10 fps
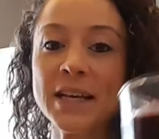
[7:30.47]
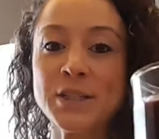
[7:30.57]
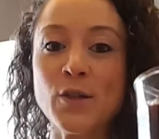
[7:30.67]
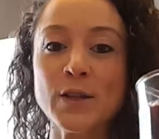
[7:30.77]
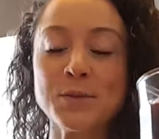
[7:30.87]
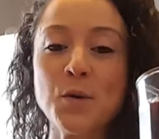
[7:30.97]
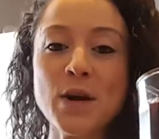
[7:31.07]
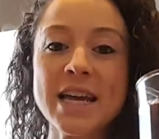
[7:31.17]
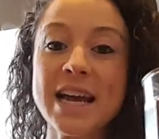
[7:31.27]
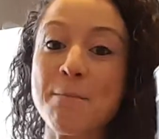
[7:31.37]
so this
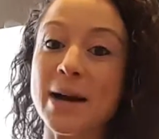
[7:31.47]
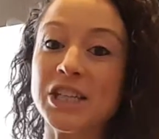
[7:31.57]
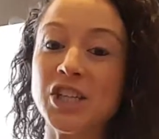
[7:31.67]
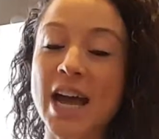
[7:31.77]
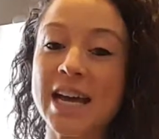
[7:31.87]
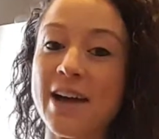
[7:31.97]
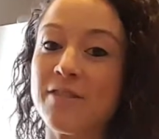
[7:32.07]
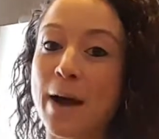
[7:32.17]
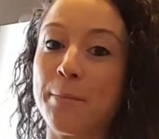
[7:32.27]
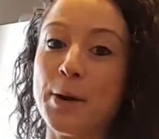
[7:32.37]
morning, my shake, I've
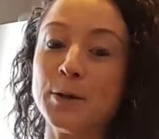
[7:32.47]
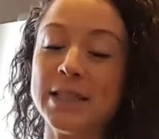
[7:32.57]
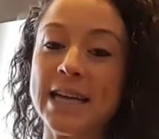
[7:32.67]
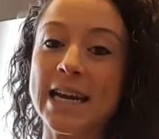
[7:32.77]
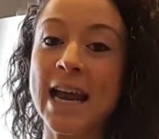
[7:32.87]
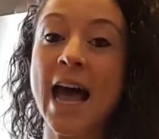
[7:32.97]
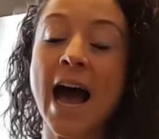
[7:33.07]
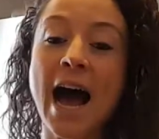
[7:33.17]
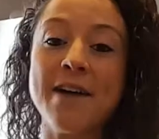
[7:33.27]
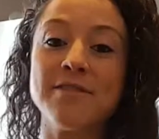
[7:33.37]
got protein,
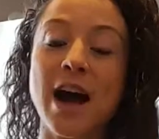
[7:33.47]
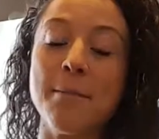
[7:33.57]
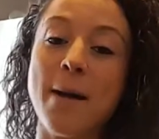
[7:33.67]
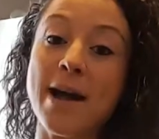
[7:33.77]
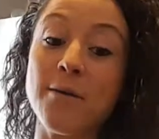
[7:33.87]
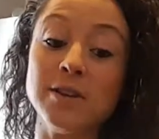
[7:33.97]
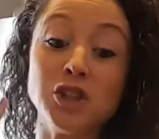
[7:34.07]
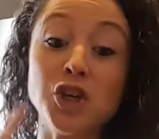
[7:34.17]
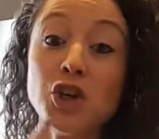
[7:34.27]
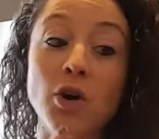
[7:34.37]
I've got my
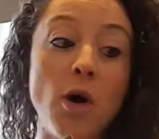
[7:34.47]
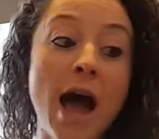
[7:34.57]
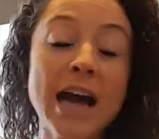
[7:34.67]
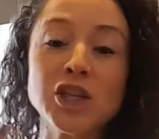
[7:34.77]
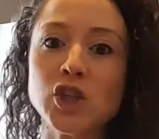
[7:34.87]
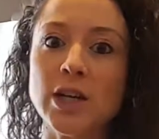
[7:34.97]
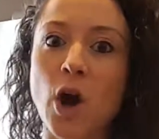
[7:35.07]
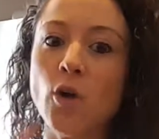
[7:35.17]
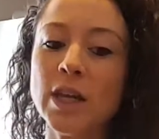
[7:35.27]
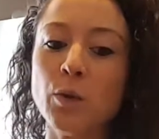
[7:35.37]
two, actually
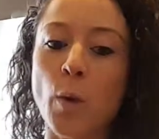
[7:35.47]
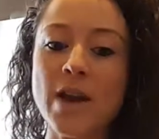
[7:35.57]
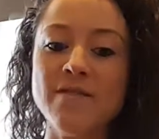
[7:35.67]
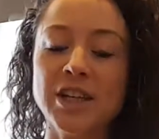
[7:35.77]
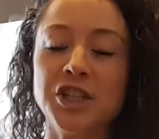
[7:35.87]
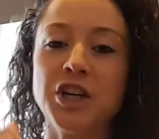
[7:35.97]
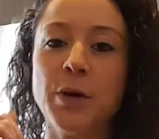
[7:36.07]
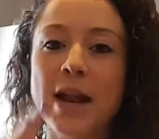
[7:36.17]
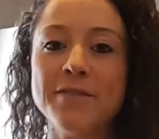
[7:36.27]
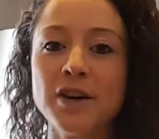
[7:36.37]
only one veggie. You know
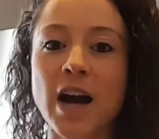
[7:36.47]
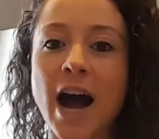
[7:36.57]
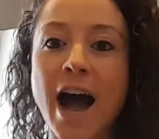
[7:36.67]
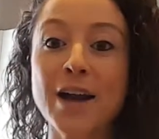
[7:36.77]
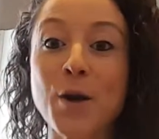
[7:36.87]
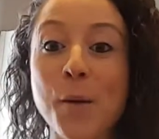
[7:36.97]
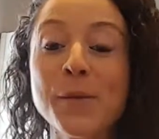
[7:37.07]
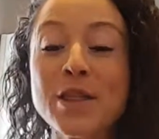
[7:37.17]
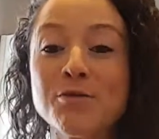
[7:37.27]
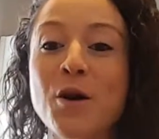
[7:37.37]
what I forgot? I
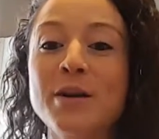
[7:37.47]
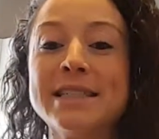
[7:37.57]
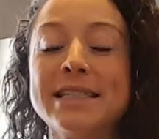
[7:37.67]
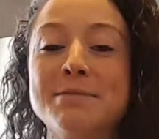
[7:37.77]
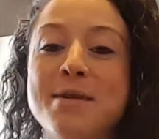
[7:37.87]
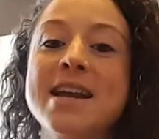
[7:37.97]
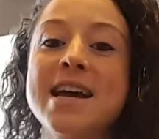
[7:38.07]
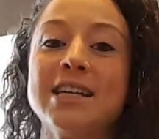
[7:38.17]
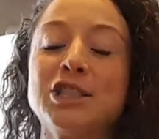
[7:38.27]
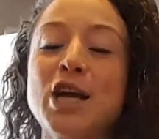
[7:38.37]
normally throw in
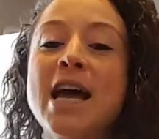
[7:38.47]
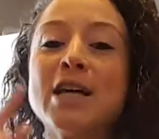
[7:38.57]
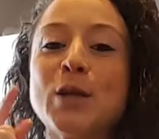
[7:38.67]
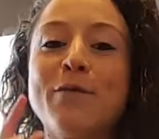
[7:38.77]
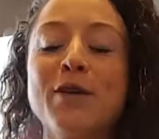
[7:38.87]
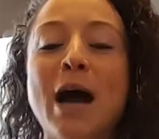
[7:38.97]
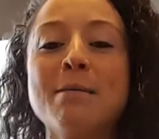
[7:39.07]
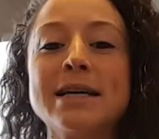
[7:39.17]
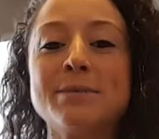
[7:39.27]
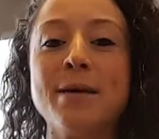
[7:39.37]
spinach. I forgot
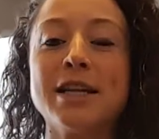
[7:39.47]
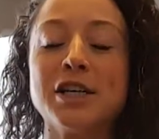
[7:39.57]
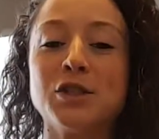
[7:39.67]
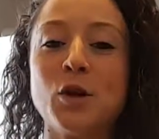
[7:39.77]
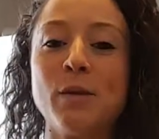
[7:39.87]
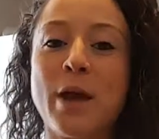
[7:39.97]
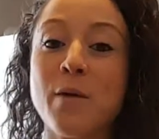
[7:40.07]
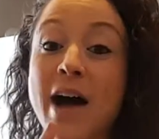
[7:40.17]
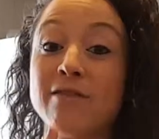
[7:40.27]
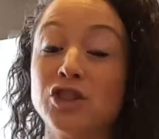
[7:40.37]
my spinach because normally I will
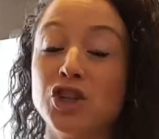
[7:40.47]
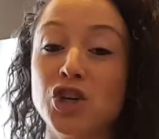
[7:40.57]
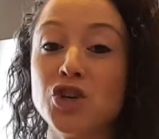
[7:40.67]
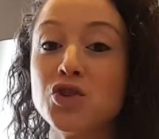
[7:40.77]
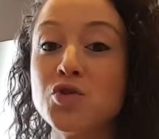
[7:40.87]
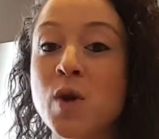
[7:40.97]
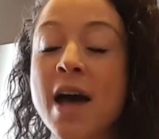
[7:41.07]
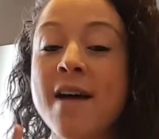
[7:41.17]
have two